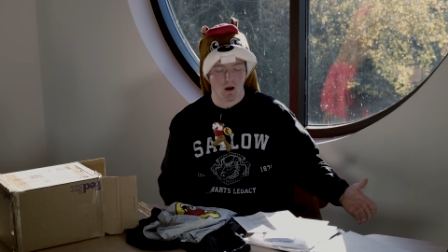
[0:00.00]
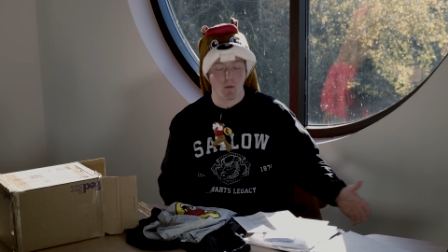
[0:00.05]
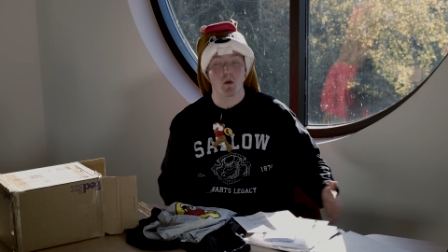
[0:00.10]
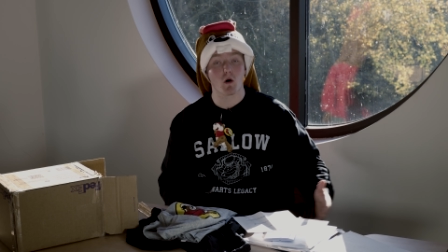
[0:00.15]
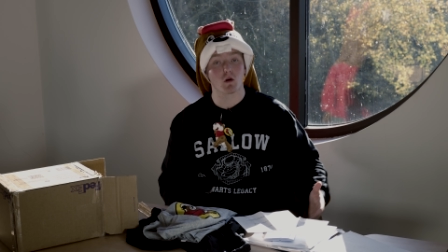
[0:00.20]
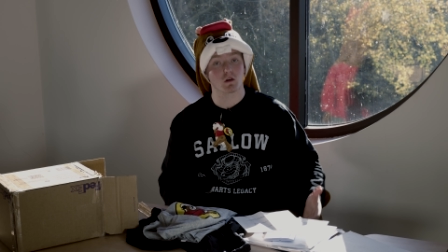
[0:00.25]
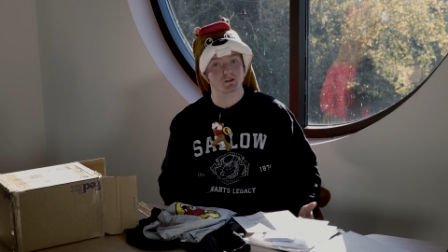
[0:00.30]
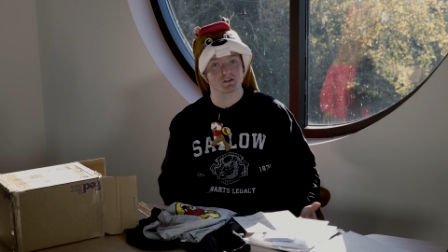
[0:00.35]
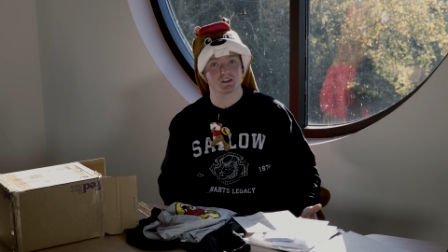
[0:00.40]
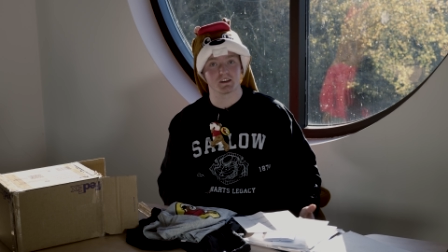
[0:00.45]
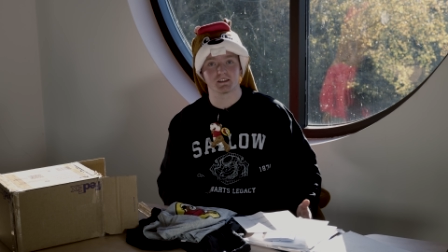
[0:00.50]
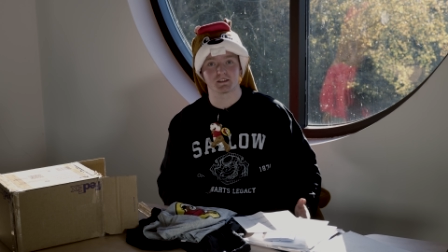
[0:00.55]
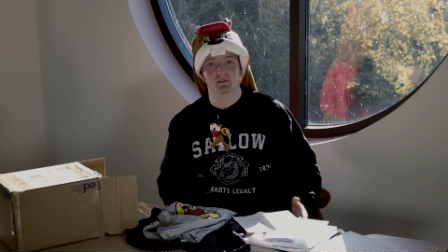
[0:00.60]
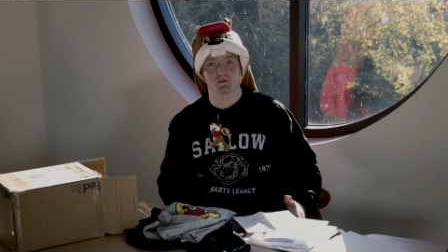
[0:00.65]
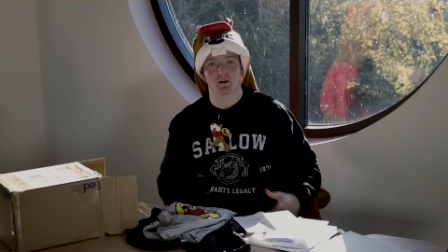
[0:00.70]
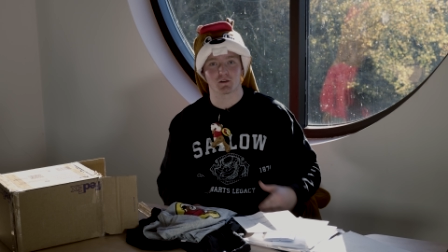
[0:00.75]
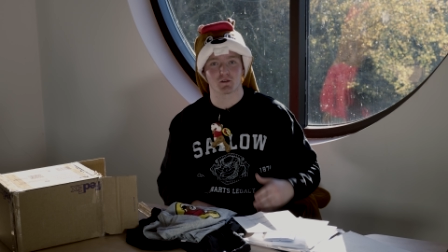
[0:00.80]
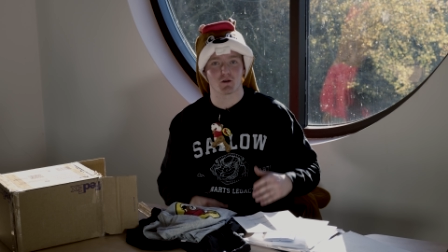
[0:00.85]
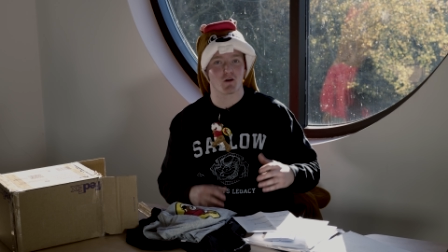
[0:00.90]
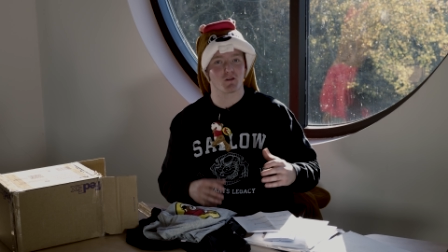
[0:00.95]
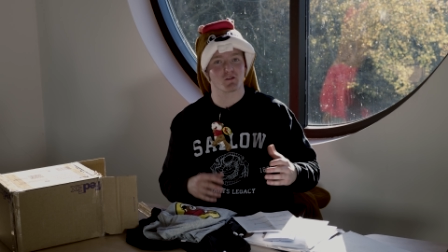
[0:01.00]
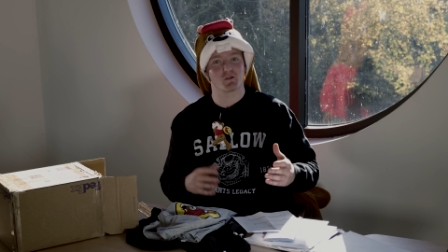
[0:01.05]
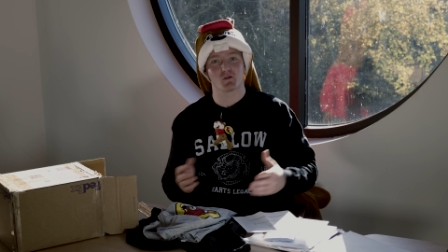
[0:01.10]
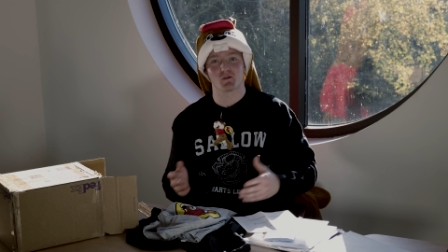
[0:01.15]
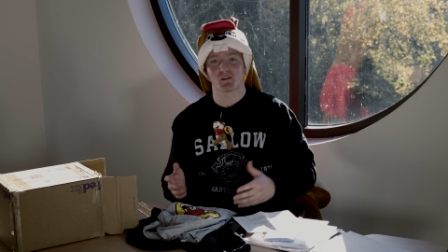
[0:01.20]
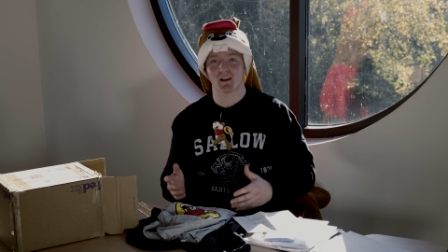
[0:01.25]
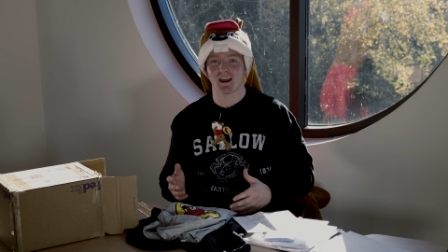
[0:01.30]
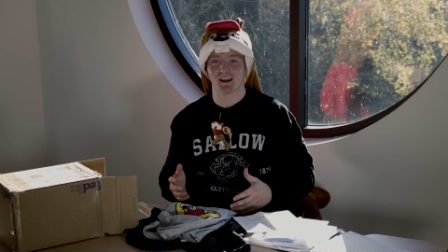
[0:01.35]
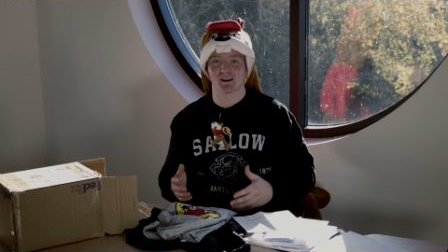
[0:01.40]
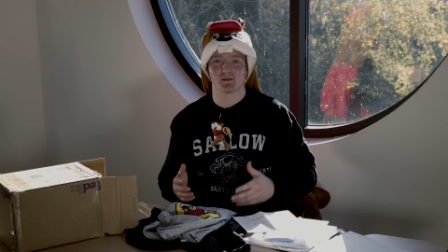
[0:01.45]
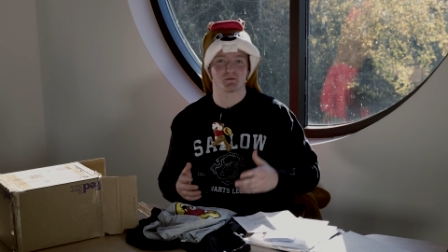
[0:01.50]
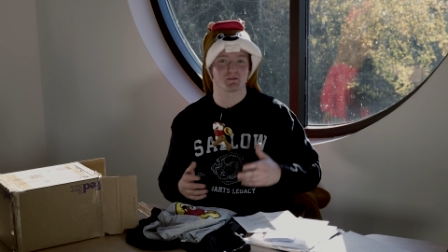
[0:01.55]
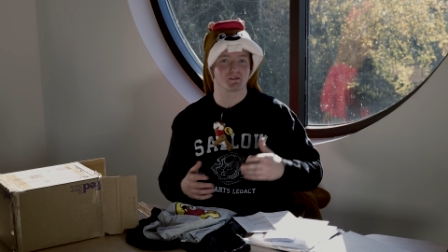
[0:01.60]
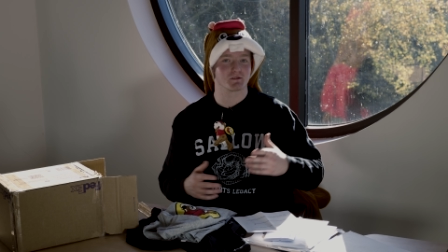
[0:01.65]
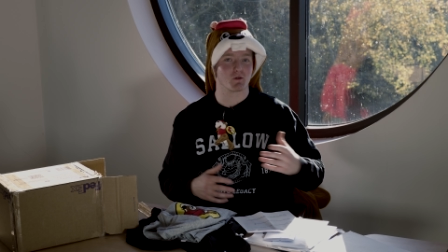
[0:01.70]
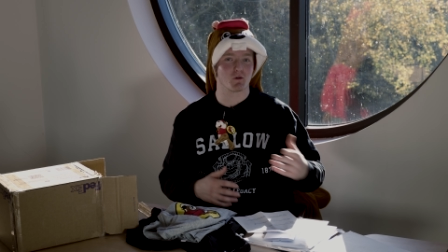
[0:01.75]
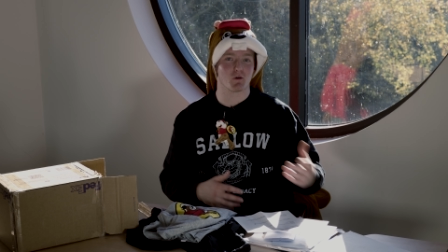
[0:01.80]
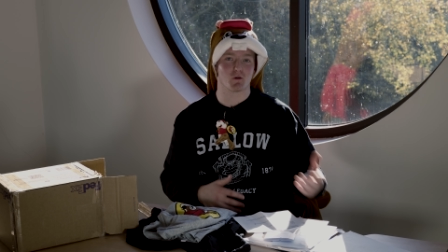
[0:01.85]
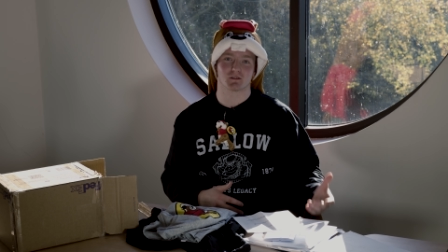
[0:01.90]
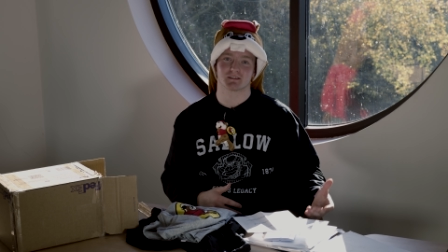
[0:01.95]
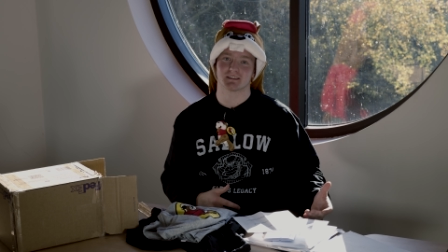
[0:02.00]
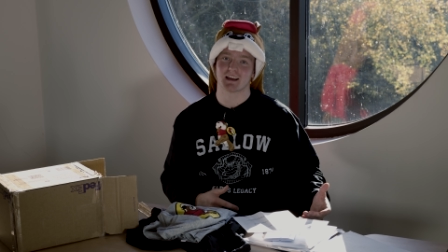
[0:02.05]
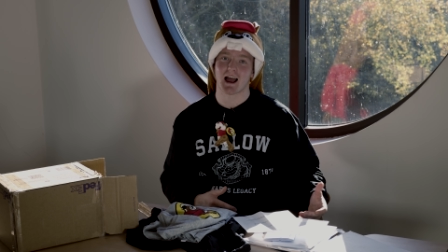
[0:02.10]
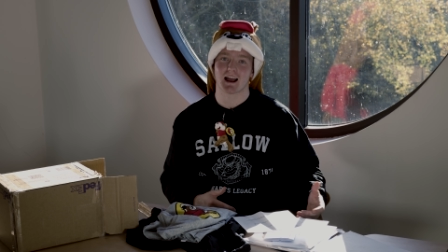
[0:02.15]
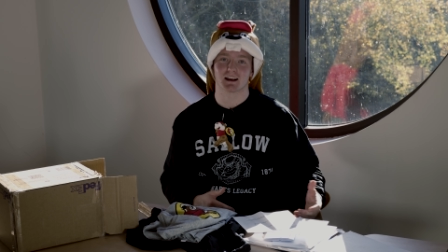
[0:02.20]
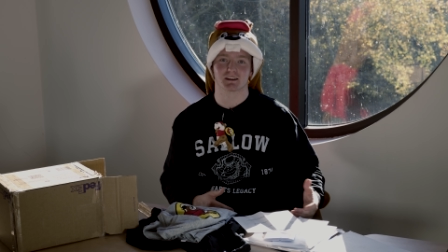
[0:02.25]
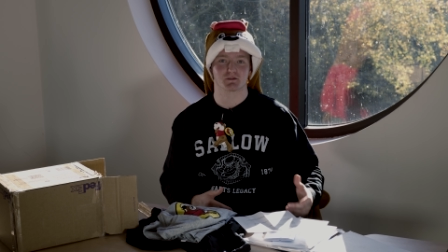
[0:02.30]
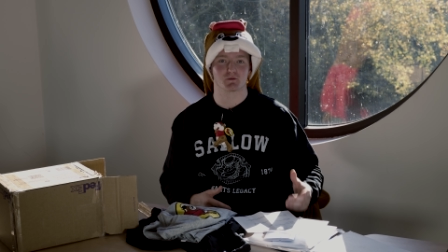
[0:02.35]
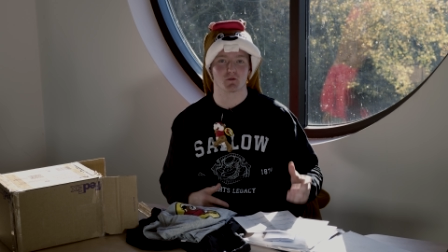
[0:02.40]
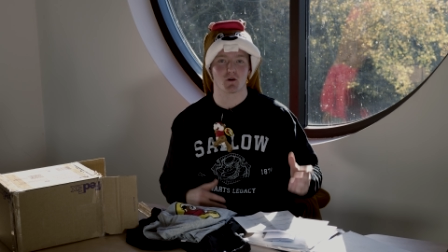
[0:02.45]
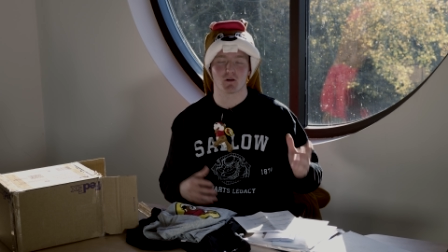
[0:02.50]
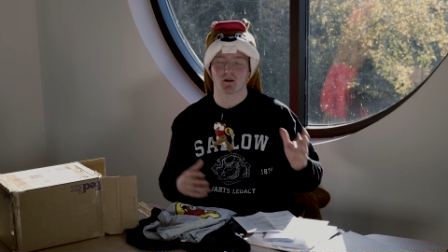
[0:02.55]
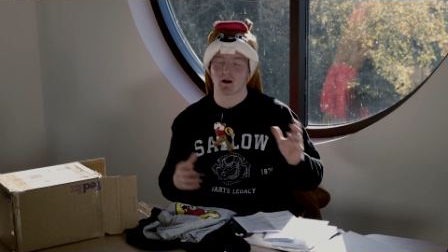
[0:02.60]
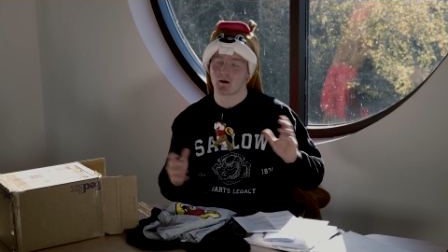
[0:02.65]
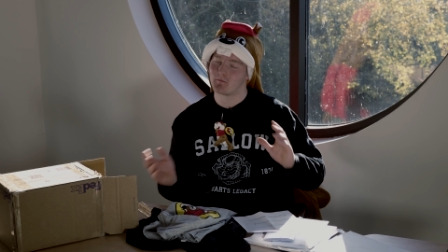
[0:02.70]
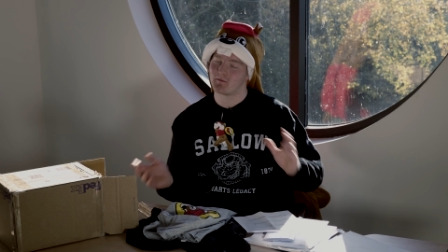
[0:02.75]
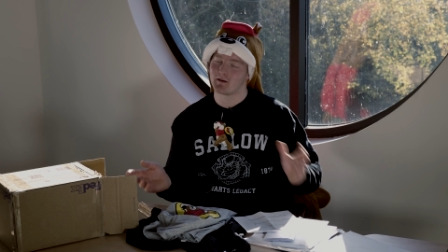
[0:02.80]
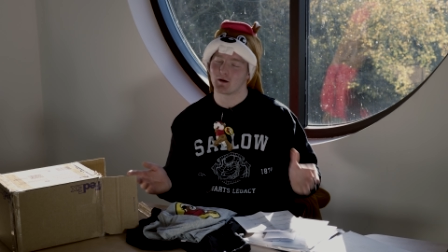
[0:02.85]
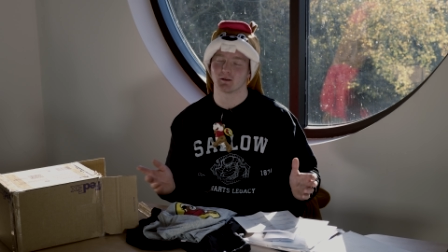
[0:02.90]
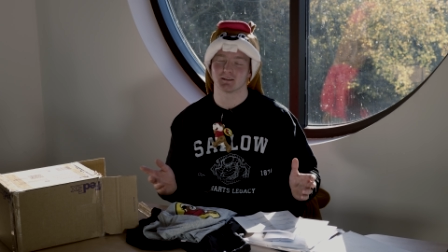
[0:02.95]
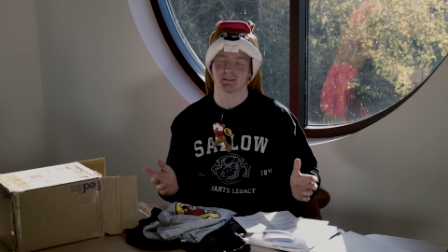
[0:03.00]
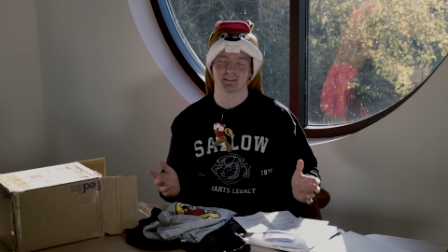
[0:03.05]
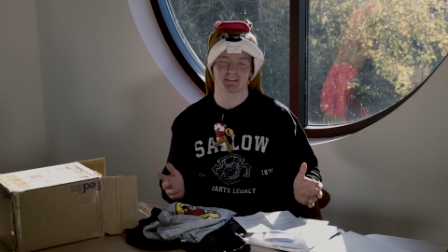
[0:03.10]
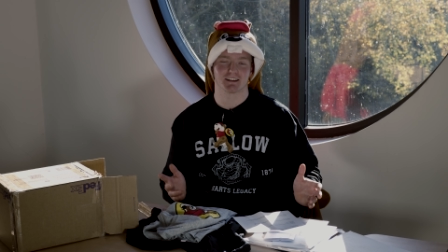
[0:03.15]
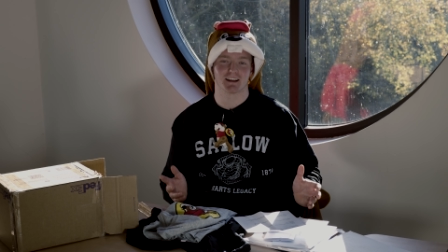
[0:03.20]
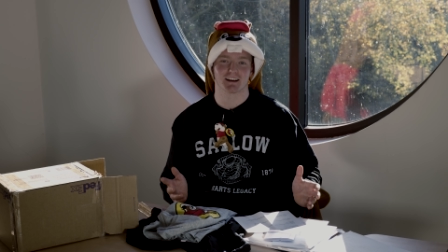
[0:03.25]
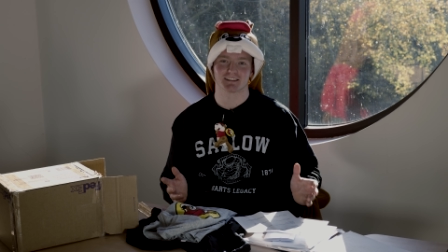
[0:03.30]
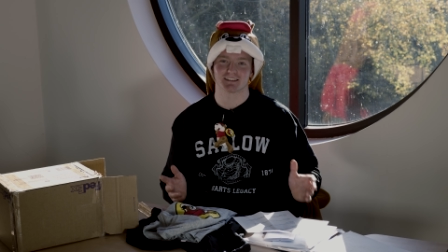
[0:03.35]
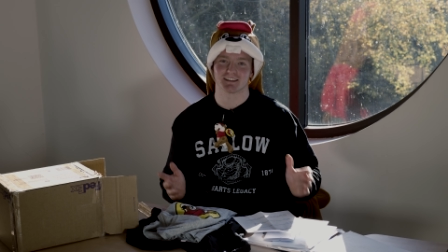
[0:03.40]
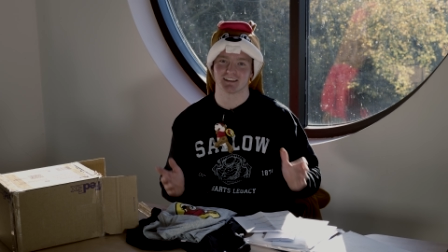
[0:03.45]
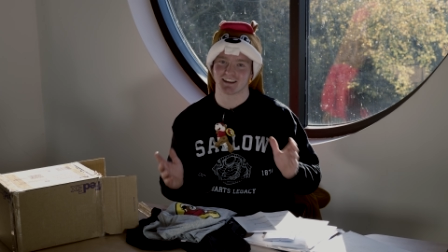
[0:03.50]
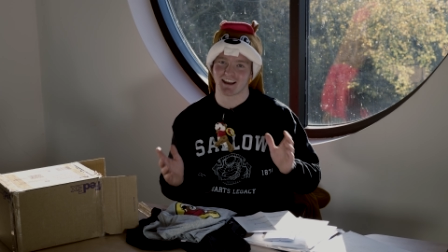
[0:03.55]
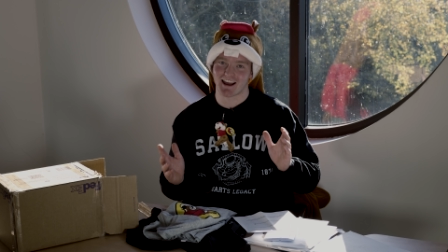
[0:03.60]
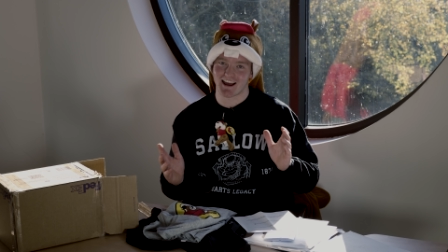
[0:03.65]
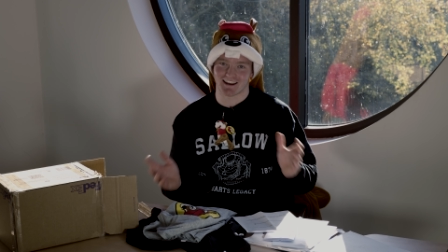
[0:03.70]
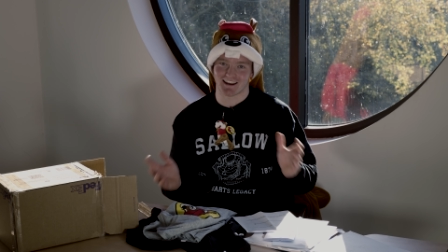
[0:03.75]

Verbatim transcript: apologies if I got your names or tags wrong. I'm very dyslexic